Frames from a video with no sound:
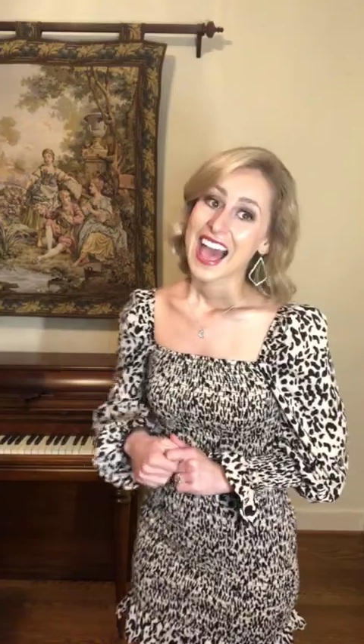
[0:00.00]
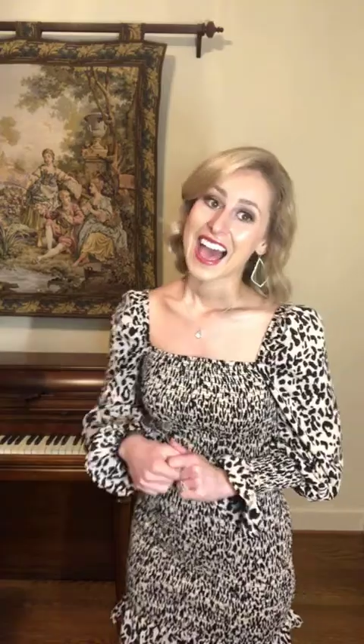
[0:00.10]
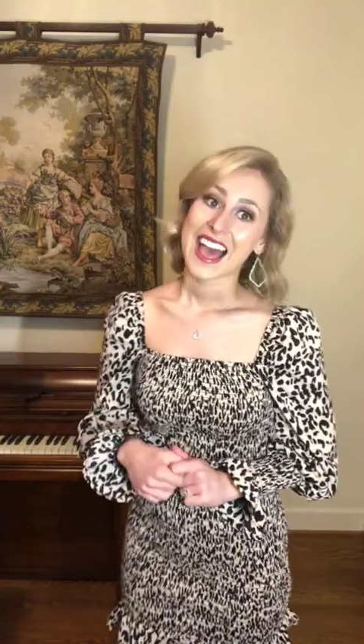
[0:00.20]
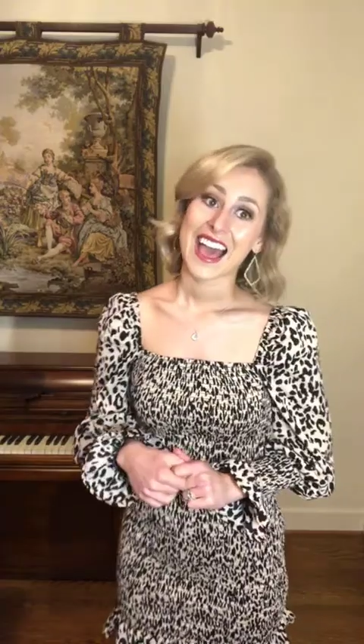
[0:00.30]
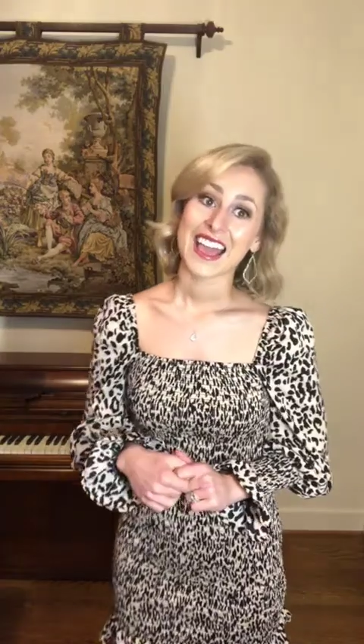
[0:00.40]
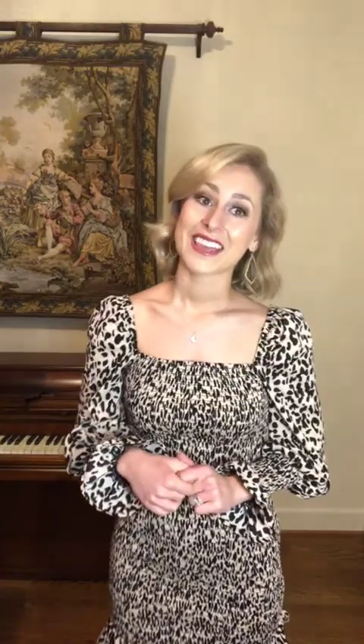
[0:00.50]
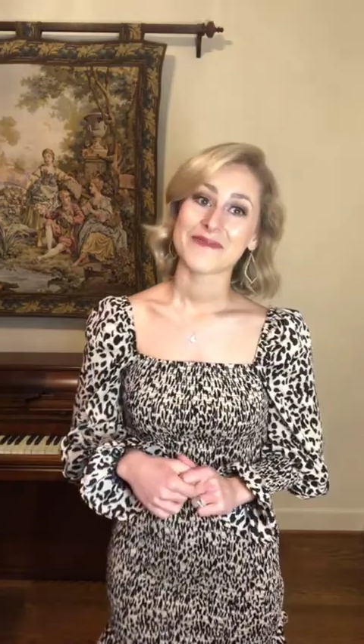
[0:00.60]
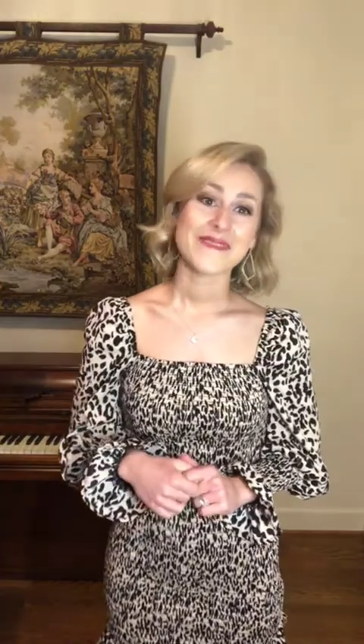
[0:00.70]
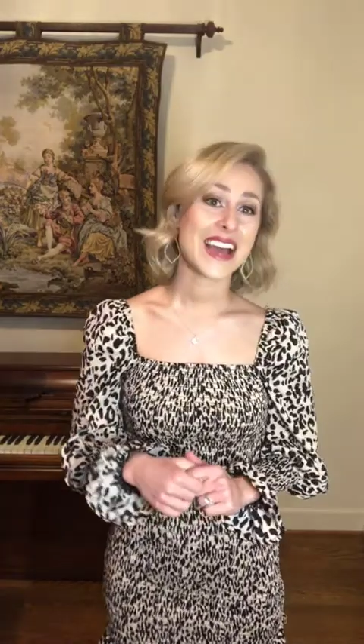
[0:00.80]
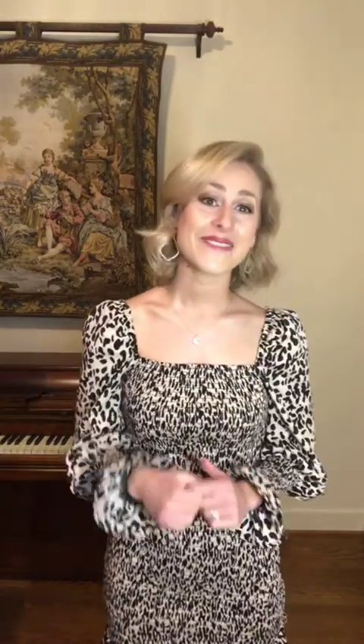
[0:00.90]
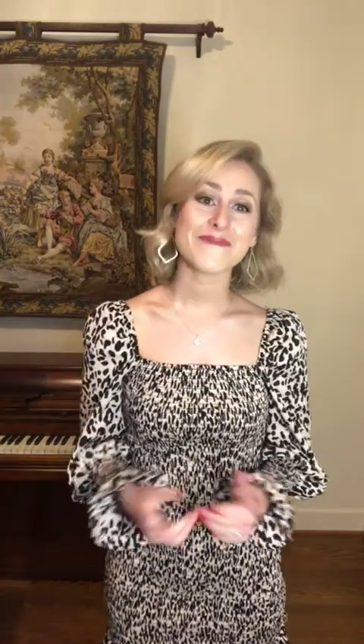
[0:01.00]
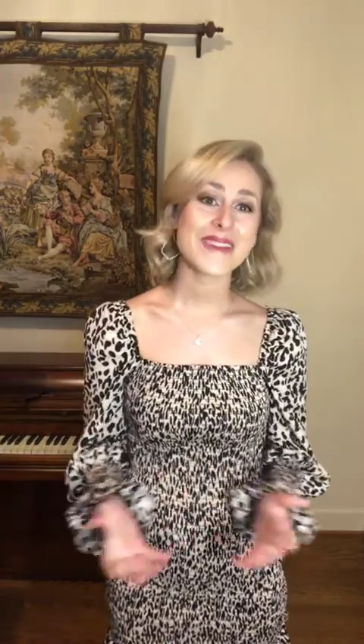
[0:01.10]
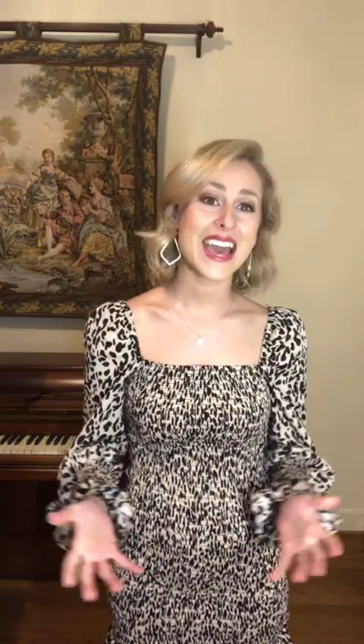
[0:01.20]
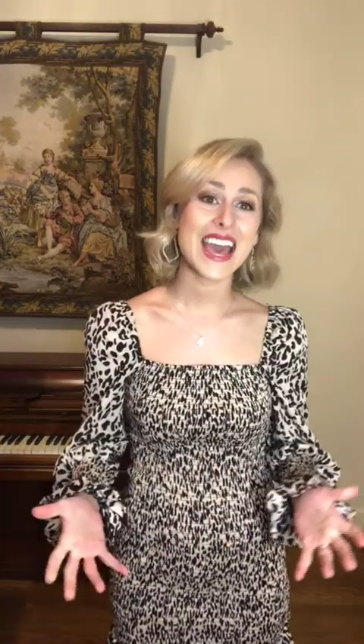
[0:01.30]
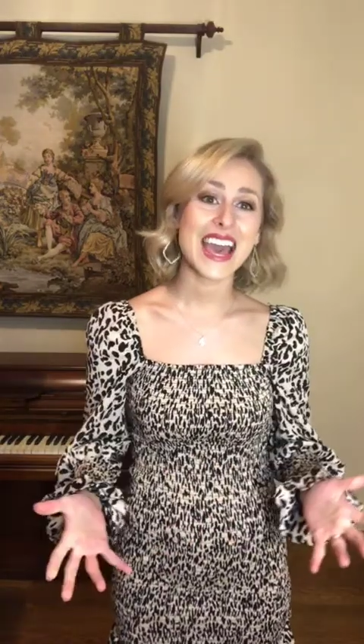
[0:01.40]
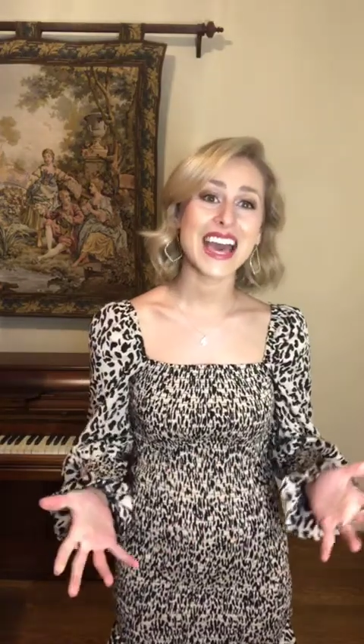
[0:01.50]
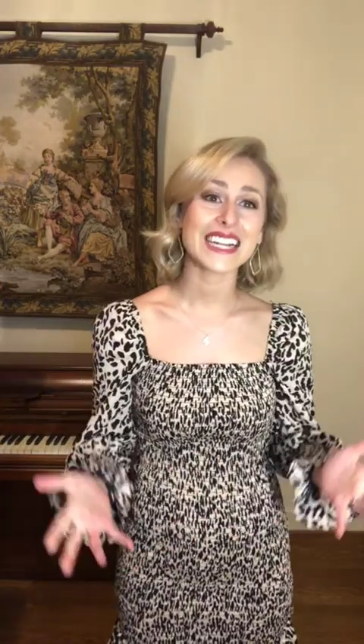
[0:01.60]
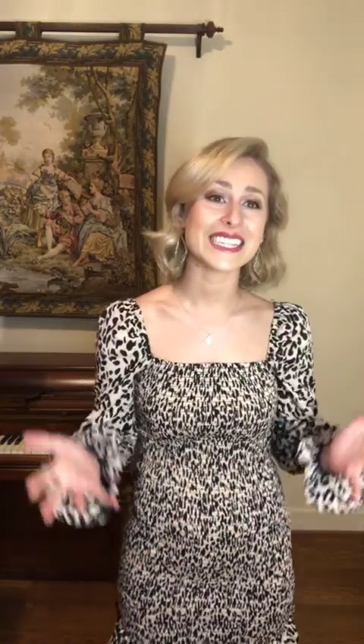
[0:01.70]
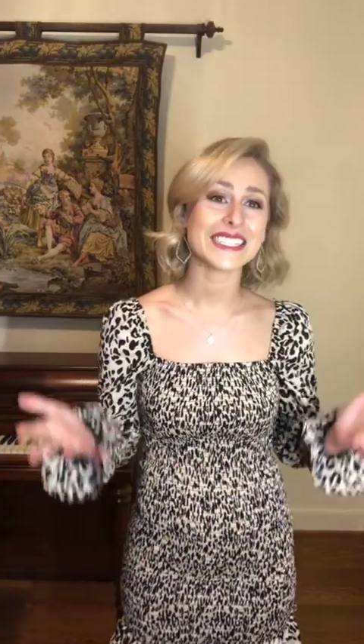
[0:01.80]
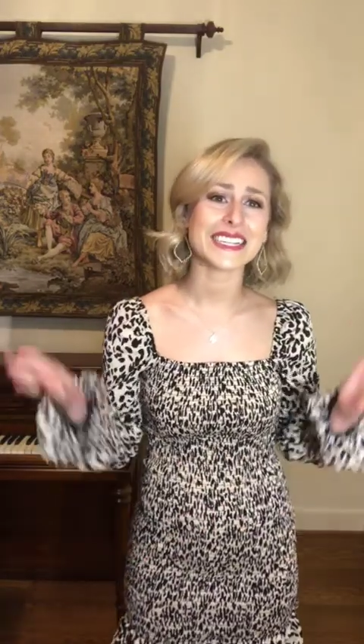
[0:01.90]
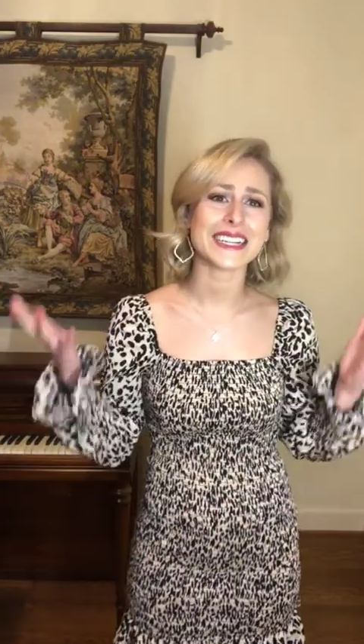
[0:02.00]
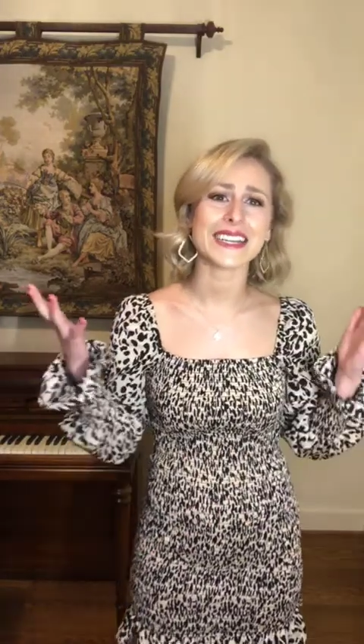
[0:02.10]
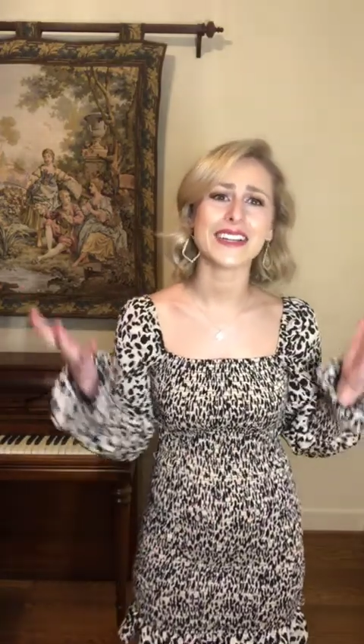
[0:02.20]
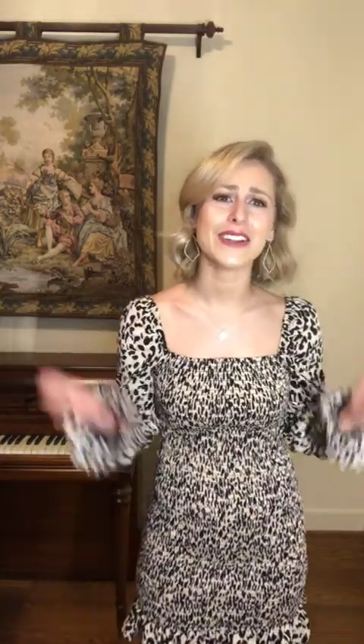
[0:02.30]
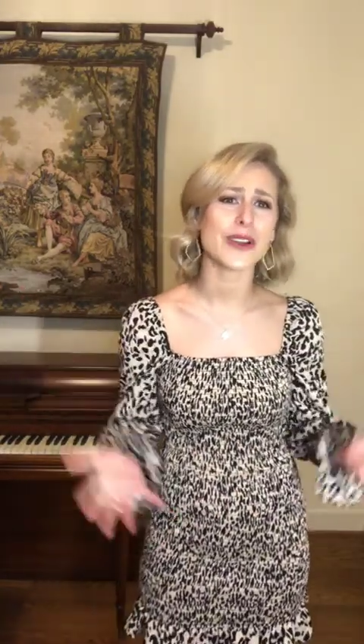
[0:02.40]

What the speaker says: I met a man and didn't